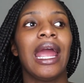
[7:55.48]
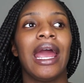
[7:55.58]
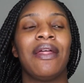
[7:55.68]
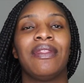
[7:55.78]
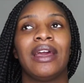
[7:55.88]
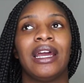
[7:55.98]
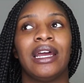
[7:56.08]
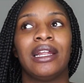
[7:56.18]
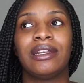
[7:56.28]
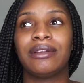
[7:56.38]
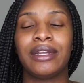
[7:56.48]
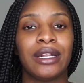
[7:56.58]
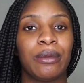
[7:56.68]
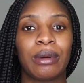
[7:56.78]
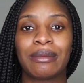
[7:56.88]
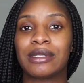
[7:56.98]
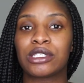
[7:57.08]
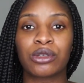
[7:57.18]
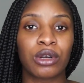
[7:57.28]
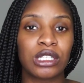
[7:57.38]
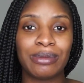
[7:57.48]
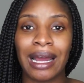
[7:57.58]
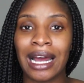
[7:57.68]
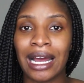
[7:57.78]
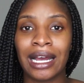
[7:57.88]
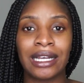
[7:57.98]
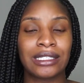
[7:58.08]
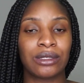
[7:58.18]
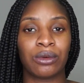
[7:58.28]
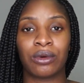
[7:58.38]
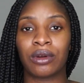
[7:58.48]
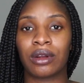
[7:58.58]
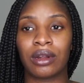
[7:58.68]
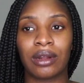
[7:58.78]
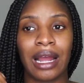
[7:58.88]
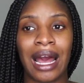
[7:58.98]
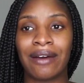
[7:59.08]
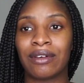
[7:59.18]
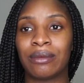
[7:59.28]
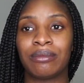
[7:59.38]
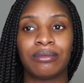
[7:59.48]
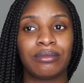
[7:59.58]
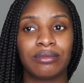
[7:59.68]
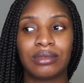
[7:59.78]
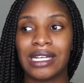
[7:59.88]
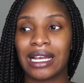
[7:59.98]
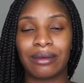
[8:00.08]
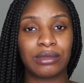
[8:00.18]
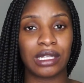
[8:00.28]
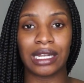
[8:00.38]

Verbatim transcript: And then, you know, put them in storage bags or have them, take them to